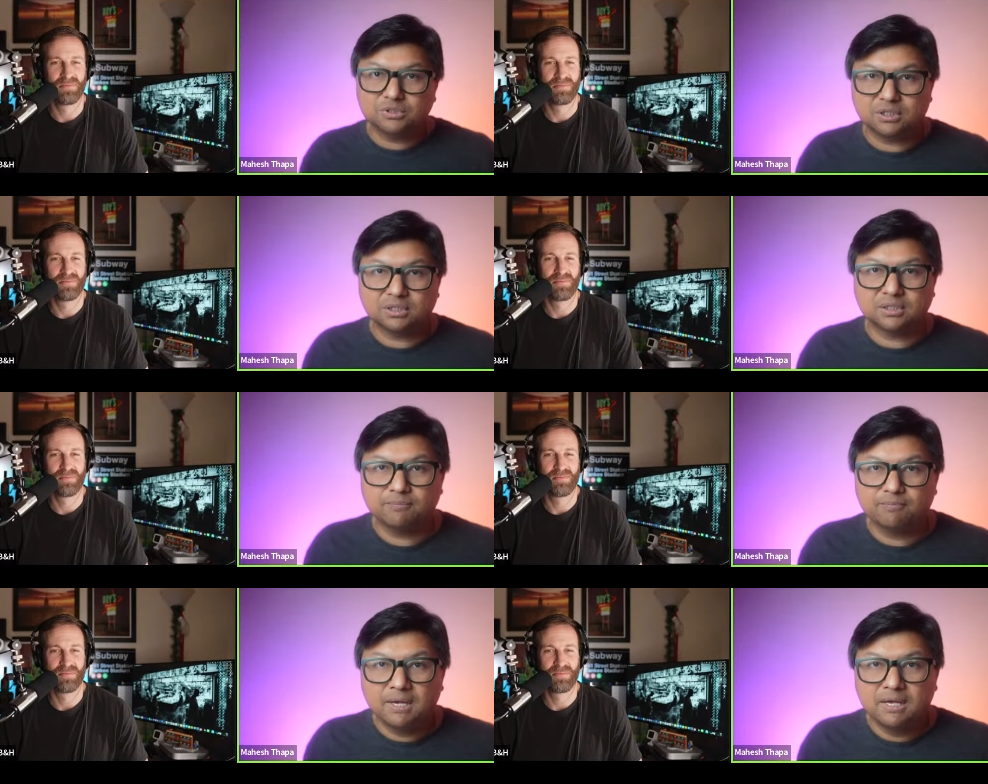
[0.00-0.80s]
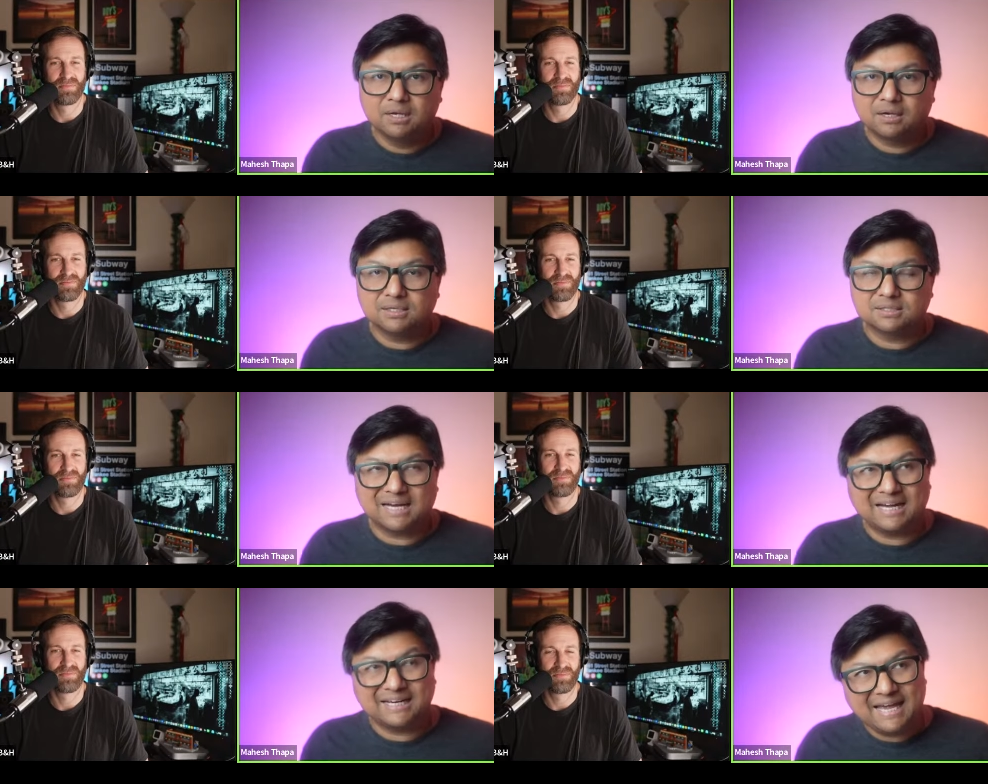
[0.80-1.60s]
Speaker 1: because uh,
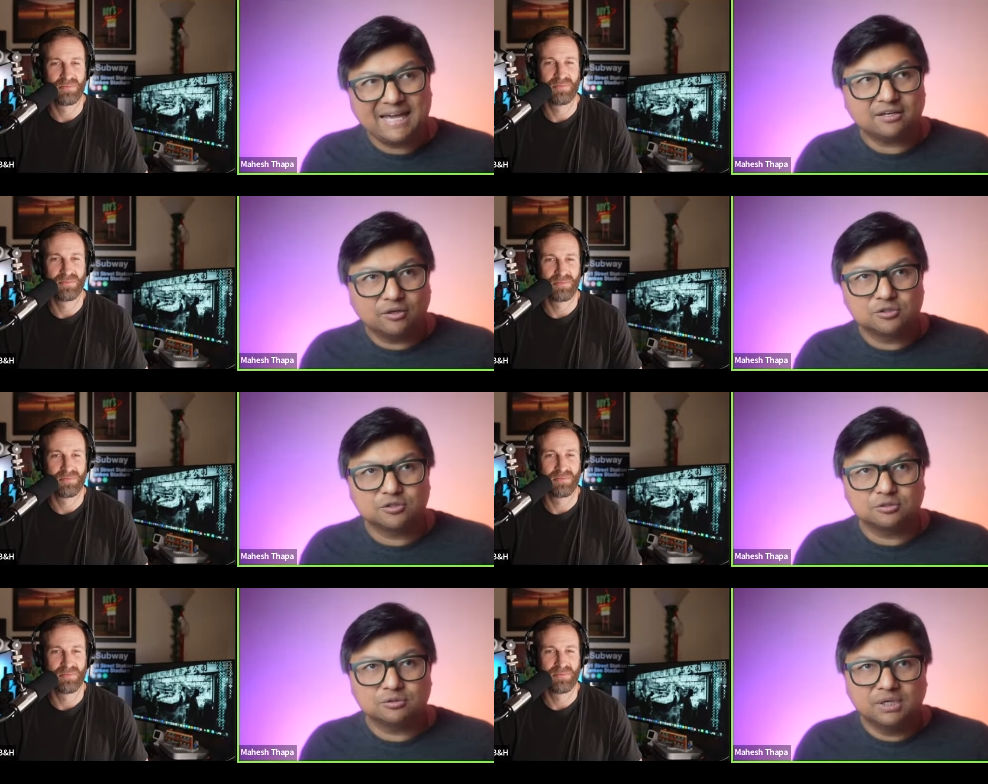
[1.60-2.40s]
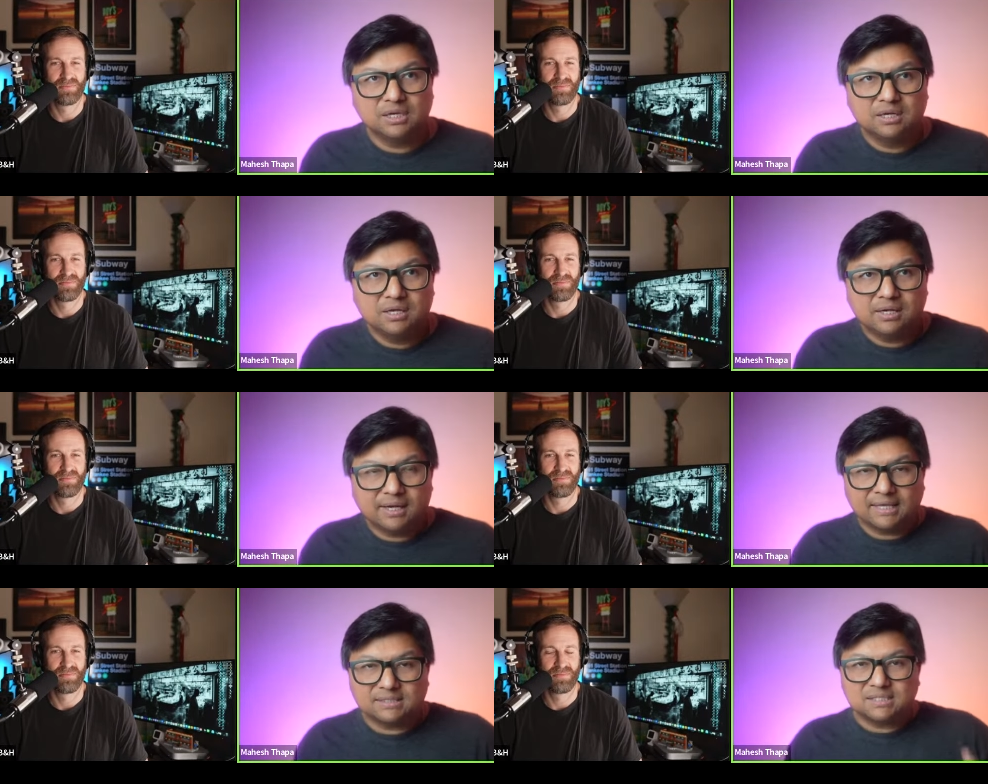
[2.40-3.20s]
I can't also,
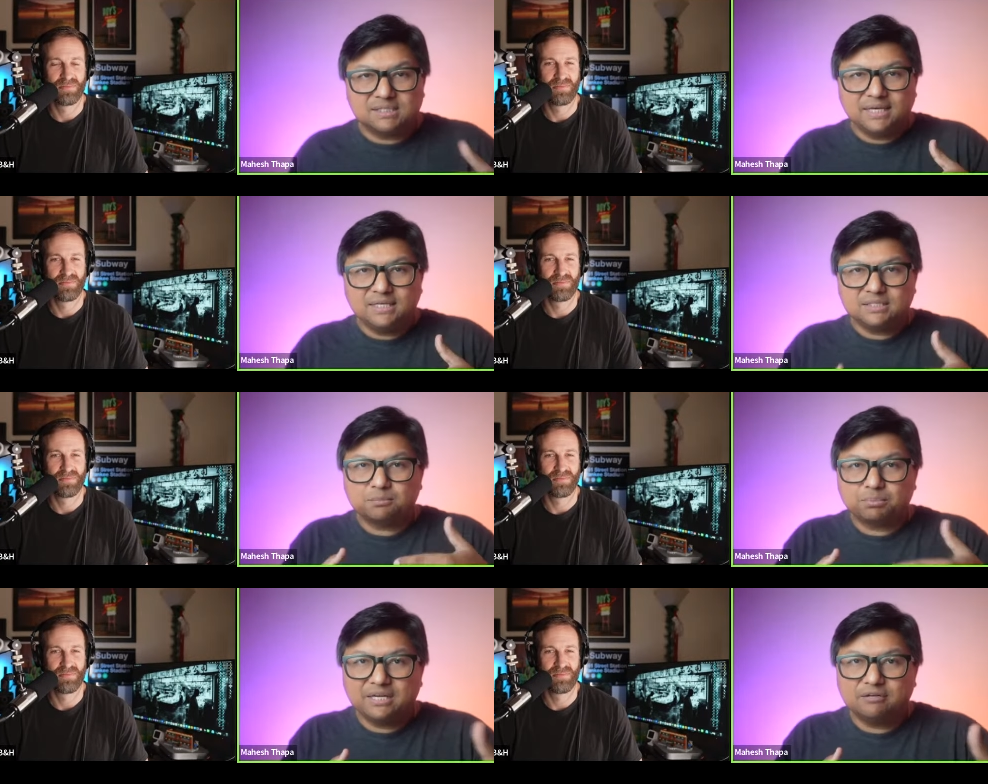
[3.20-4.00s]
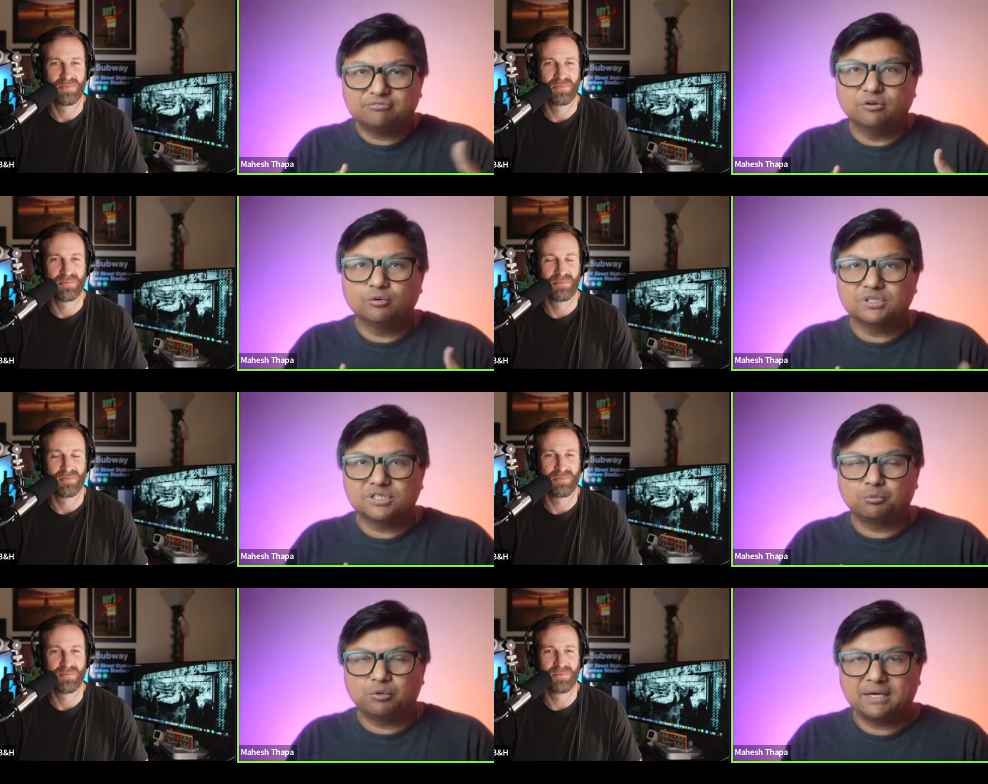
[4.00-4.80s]
as I change the plane of focus
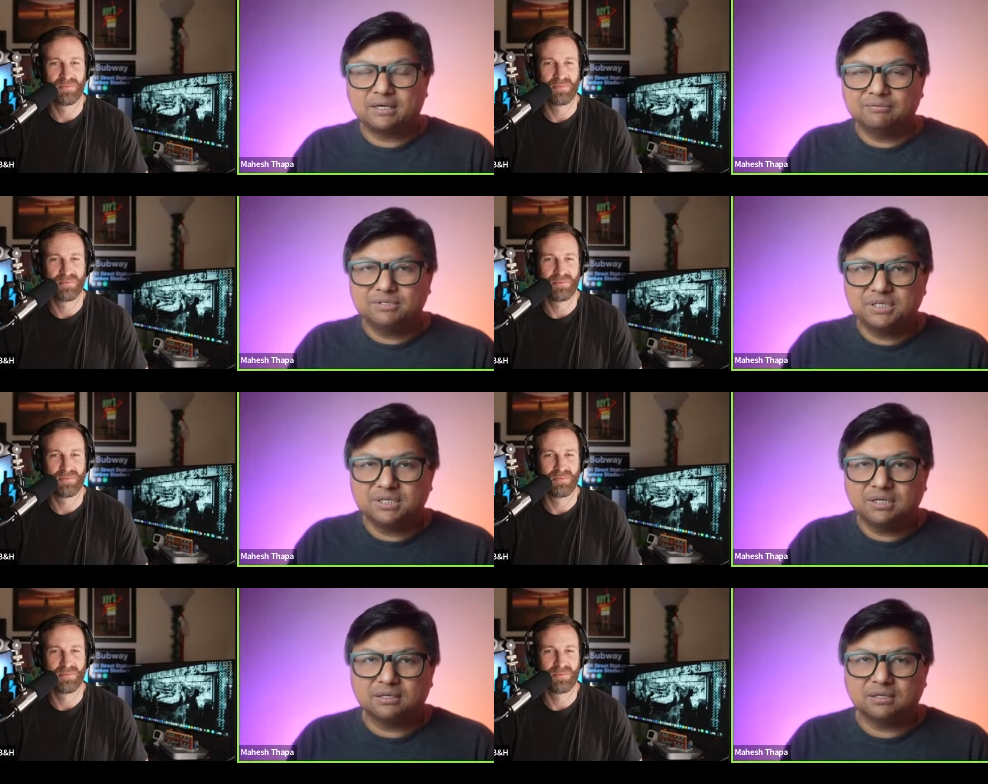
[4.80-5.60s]
on bracket imaging,